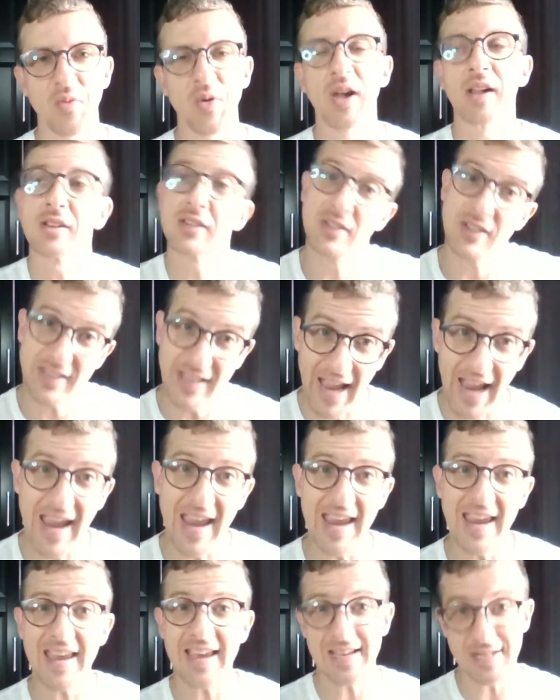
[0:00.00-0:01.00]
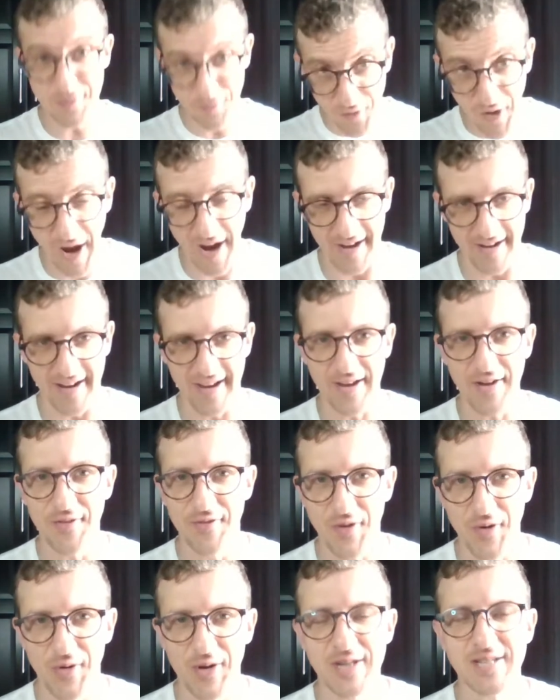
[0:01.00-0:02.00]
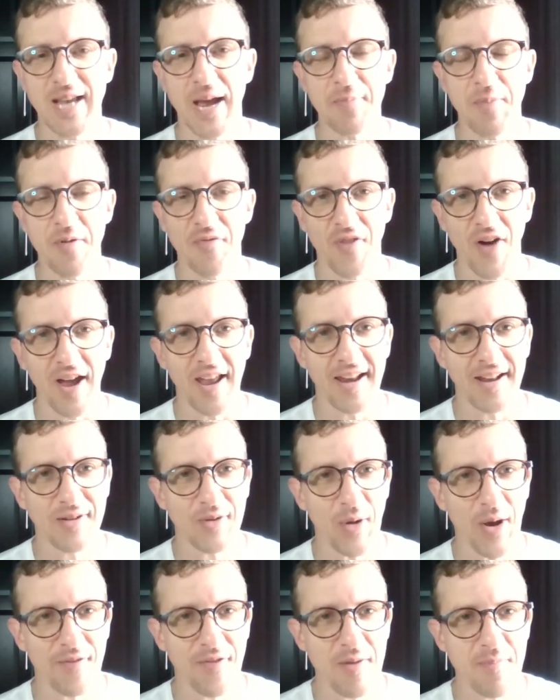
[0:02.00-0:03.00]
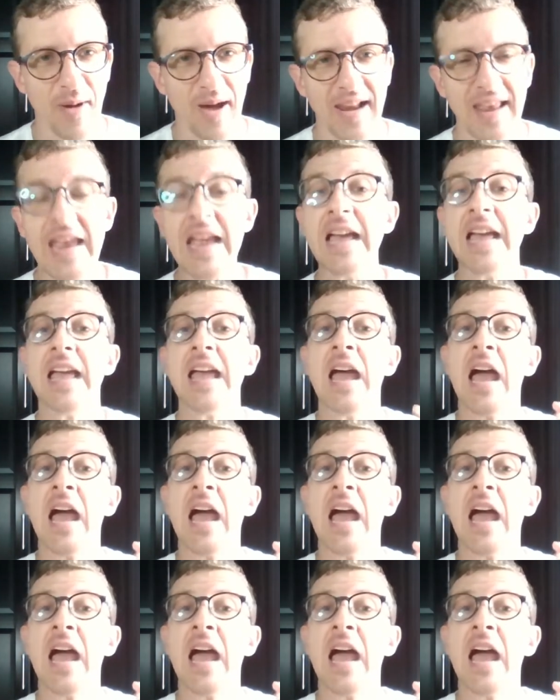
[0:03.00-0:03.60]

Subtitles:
Well, today is Friday, of course. Happy Friday to everybody.